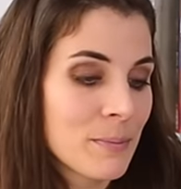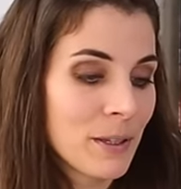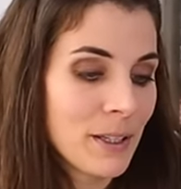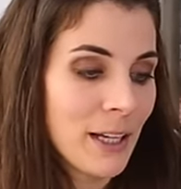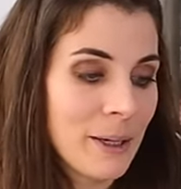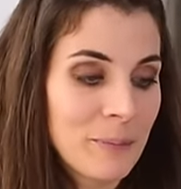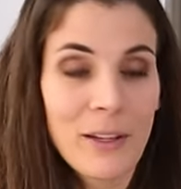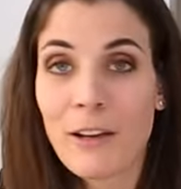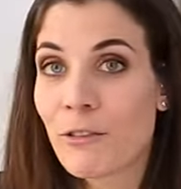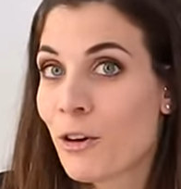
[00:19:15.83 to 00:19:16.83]
But yeah,
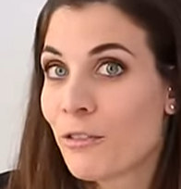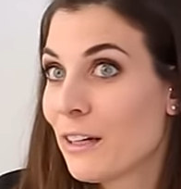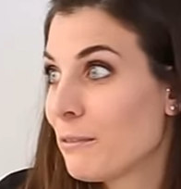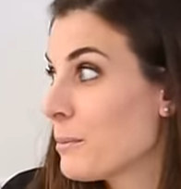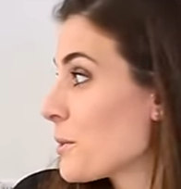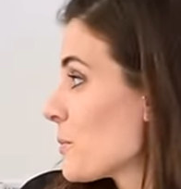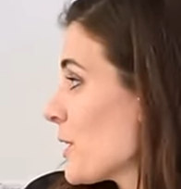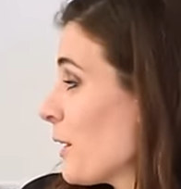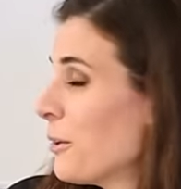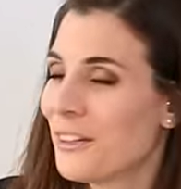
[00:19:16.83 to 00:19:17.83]
I've got five puzzles
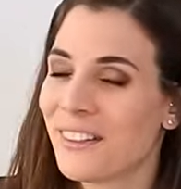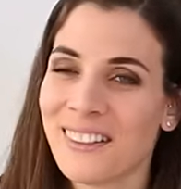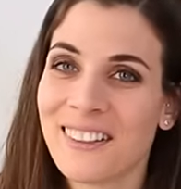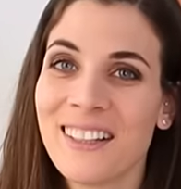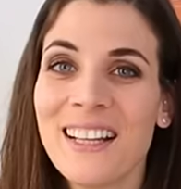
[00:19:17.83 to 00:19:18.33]
now,